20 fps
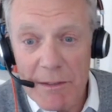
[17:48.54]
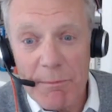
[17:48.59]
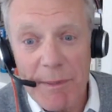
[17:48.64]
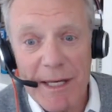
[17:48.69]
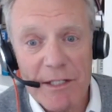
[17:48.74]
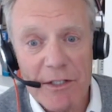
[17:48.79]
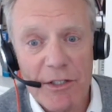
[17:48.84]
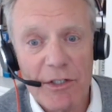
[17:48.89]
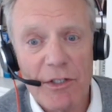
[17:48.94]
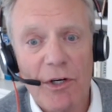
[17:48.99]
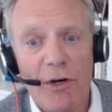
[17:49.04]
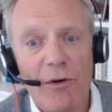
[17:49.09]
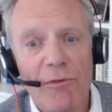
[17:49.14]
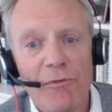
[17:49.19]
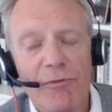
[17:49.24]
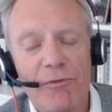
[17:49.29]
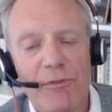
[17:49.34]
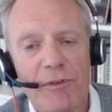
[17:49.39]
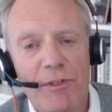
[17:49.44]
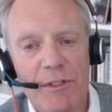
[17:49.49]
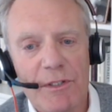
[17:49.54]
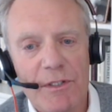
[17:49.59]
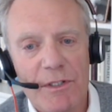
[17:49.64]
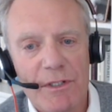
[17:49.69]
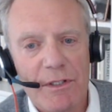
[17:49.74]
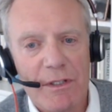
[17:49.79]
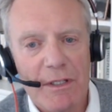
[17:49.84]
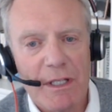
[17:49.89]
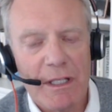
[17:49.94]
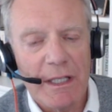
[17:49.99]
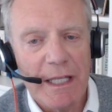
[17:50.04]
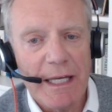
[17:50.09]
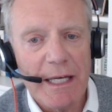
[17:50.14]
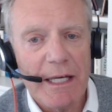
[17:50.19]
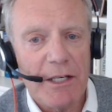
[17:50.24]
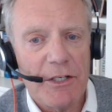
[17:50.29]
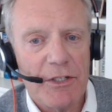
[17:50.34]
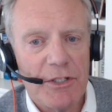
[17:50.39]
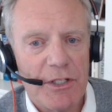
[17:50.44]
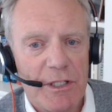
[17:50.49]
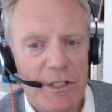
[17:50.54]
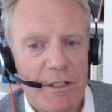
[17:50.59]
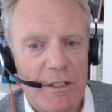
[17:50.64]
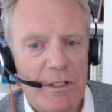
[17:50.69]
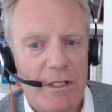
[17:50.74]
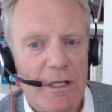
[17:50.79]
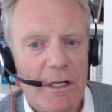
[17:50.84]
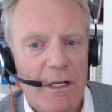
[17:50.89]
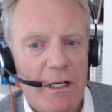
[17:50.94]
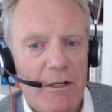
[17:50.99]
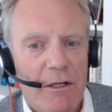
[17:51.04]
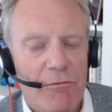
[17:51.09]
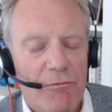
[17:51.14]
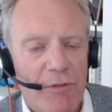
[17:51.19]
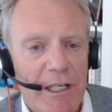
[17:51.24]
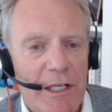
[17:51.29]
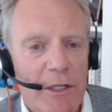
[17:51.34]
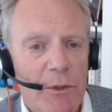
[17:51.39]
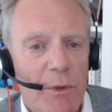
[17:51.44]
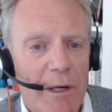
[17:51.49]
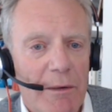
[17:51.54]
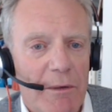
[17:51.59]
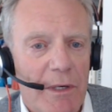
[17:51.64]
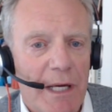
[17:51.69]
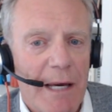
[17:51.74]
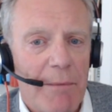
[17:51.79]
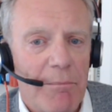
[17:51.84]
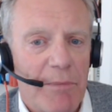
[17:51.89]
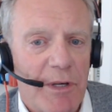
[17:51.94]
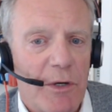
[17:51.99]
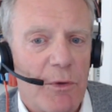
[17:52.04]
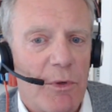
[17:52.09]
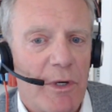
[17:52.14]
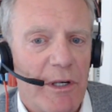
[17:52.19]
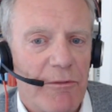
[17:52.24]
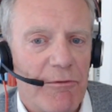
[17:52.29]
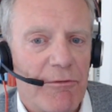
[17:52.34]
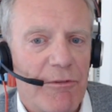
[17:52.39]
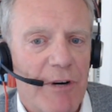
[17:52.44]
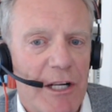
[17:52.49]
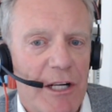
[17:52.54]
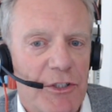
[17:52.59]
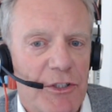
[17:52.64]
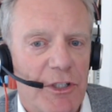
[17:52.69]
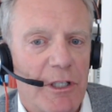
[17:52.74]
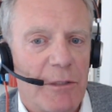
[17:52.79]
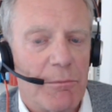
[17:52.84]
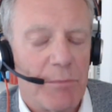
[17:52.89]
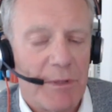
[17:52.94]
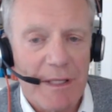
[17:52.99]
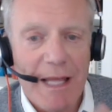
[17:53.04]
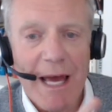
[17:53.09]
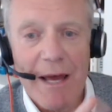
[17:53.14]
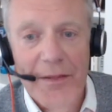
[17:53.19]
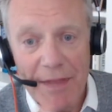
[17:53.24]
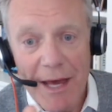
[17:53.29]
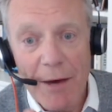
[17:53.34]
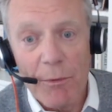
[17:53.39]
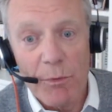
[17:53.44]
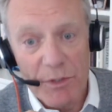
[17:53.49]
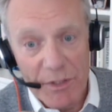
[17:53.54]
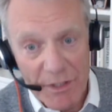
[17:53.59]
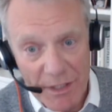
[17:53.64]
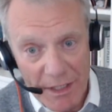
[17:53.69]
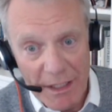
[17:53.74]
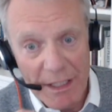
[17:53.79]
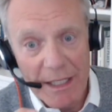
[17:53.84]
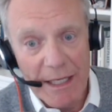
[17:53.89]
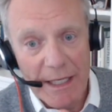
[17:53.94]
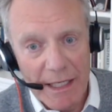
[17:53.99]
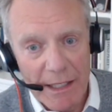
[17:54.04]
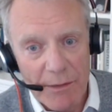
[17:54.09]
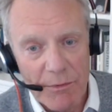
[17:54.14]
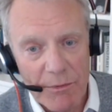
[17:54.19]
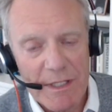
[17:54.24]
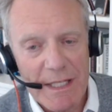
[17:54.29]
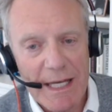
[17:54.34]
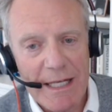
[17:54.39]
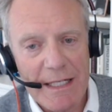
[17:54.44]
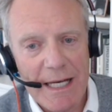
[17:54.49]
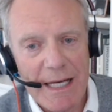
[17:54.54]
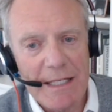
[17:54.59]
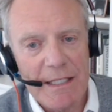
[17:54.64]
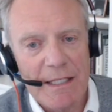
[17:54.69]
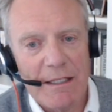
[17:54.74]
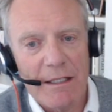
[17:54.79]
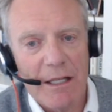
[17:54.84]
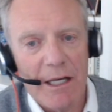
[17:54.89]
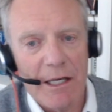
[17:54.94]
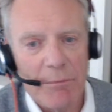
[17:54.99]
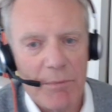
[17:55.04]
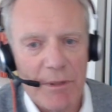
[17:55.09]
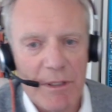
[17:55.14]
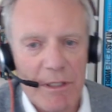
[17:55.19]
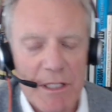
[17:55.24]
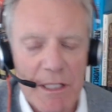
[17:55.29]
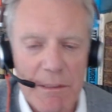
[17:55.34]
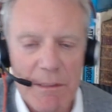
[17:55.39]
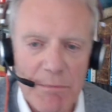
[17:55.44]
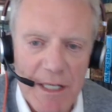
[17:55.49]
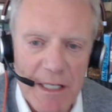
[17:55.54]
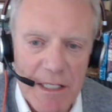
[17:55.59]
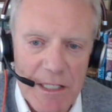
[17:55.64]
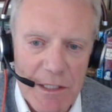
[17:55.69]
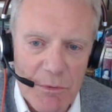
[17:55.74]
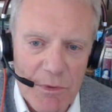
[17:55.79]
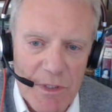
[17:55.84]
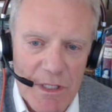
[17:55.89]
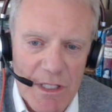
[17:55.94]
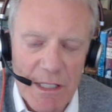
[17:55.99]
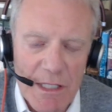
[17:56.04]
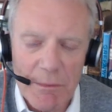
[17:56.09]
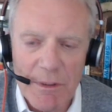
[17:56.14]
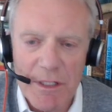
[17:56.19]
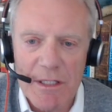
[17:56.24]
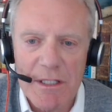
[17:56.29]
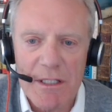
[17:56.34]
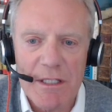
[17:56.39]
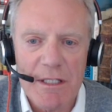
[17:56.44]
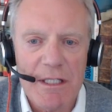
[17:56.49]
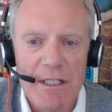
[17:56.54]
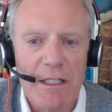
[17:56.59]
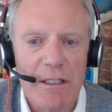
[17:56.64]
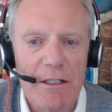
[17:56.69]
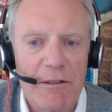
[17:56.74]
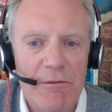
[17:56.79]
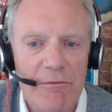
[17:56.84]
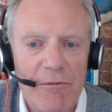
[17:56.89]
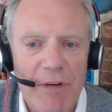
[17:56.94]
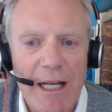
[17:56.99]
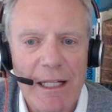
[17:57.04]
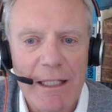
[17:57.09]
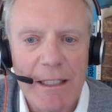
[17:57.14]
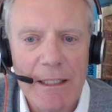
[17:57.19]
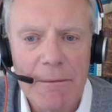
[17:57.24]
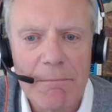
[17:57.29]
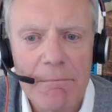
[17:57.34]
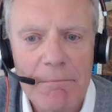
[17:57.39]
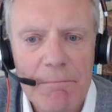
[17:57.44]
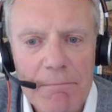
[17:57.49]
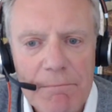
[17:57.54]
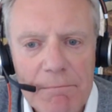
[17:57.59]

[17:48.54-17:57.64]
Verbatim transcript: comes back to confidence and the linkages really quite can be quite fragile, but that that was the link. It was that asset liability mix that was similar to Silicon Valley.